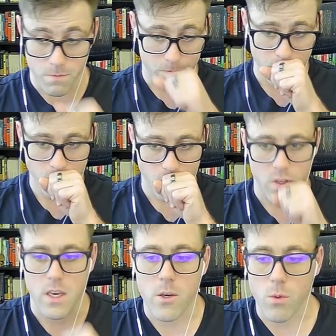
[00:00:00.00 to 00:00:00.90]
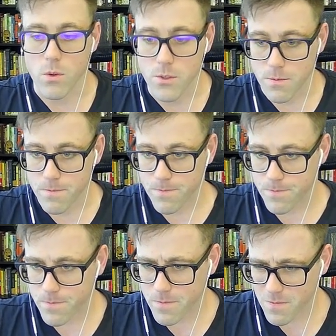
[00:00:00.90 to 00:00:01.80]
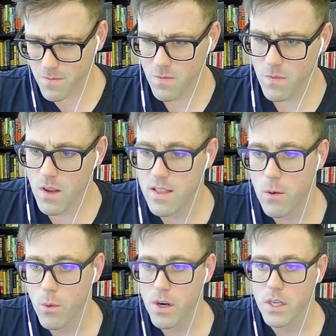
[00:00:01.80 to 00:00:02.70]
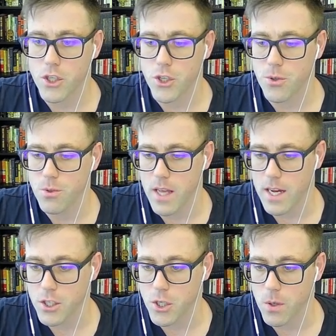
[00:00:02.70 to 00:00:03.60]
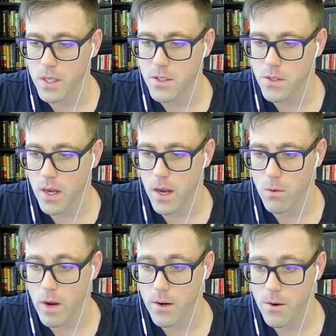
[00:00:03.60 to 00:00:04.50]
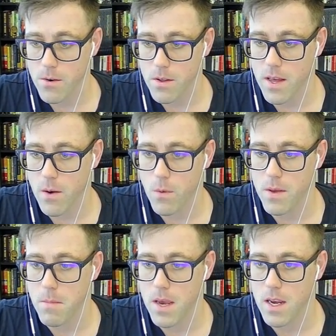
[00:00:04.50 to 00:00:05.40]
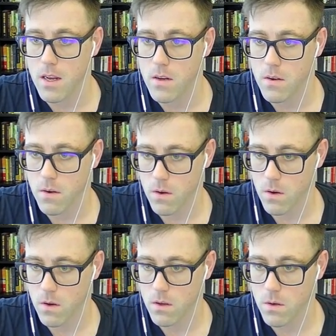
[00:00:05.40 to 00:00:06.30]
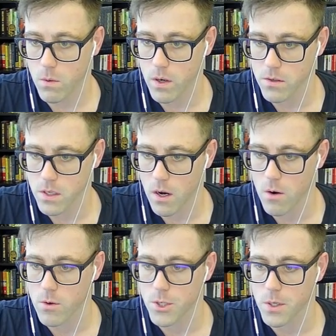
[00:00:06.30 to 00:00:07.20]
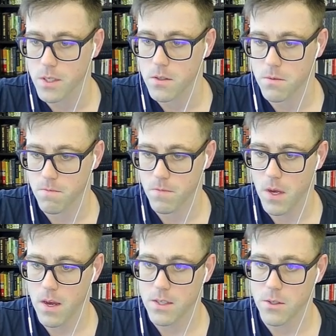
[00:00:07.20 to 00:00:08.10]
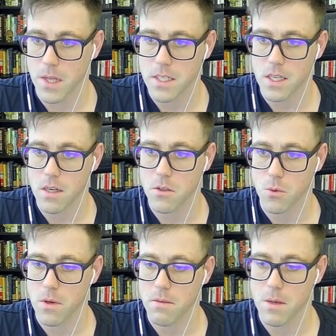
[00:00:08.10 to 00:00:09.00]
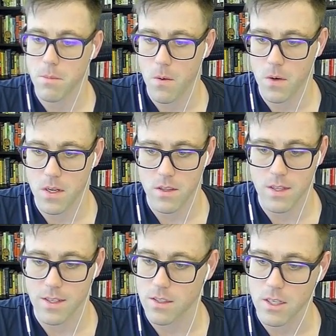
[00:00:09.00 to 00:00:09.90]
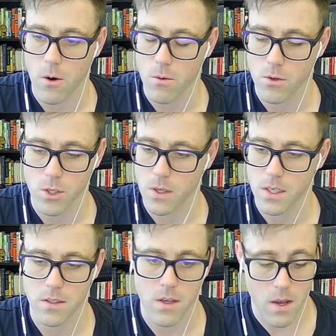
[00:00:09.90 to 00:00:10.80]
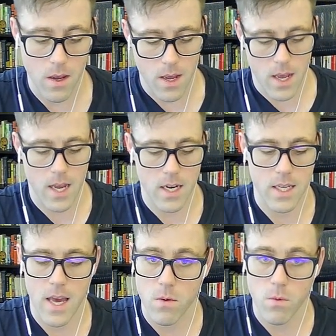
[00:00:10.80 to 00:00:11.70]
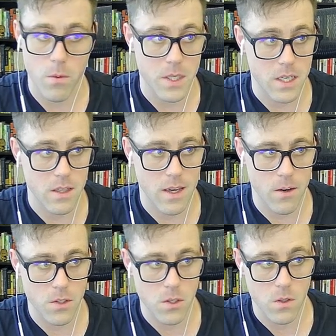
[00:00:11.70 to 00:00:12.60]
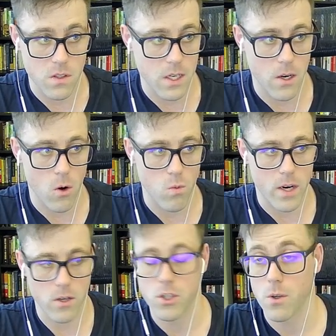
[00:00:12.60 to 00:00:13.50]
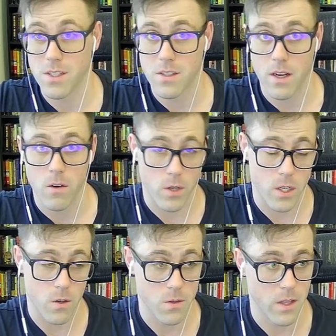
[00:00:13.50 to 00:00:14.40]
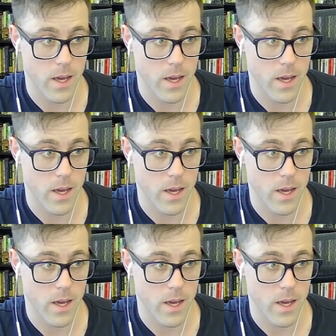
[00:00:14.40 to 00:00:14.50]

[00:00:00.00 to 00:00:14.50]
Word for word: equals, and then we're going to choose that choice uh, record that we made, where is it, owner choice. So that's the screen component, that's the owner choice. And again, what we did there is you can see in our record choice set over here on the left,